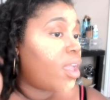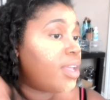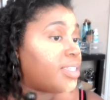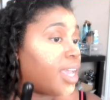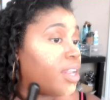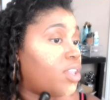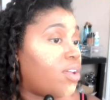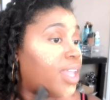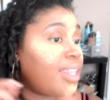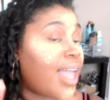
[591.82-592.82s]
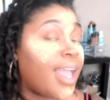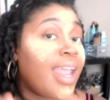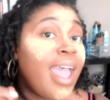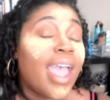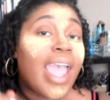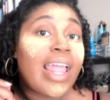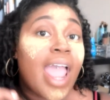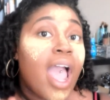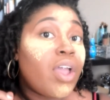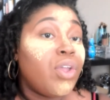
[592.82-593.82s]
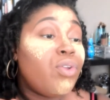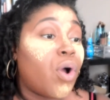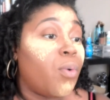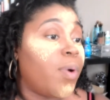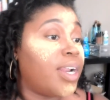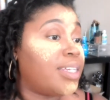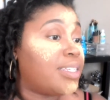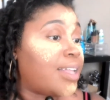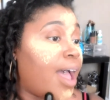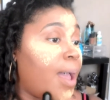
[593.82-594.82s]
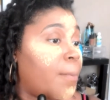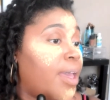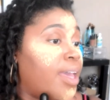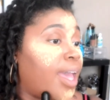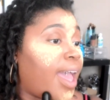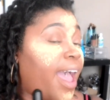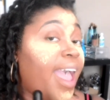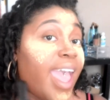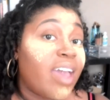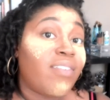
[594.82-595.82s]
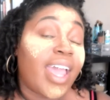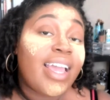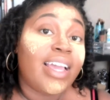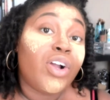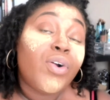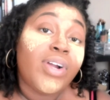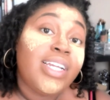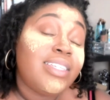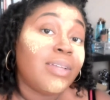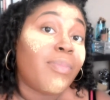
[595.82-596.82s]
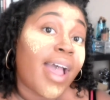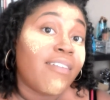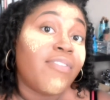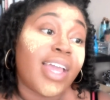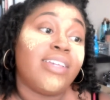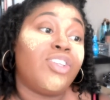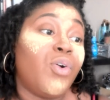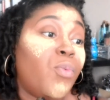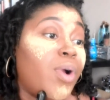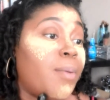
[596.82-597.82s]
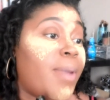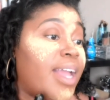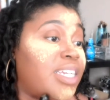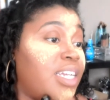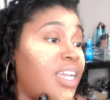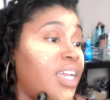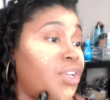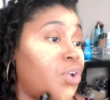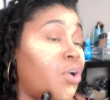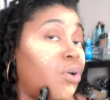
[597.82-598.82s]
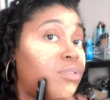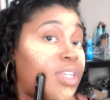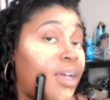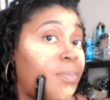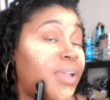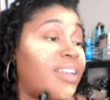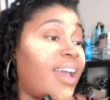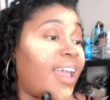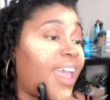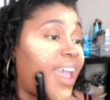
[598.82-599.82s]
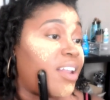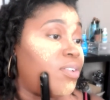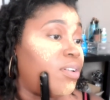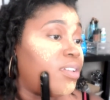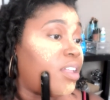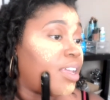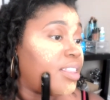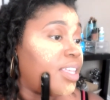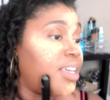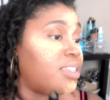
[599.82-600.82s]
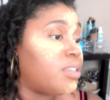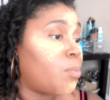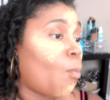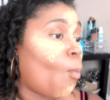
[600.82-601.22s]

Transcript: I'm gonna take it along that line. And how you know where to stop, I have a crease in my face where my chin goes up and diagonal like this.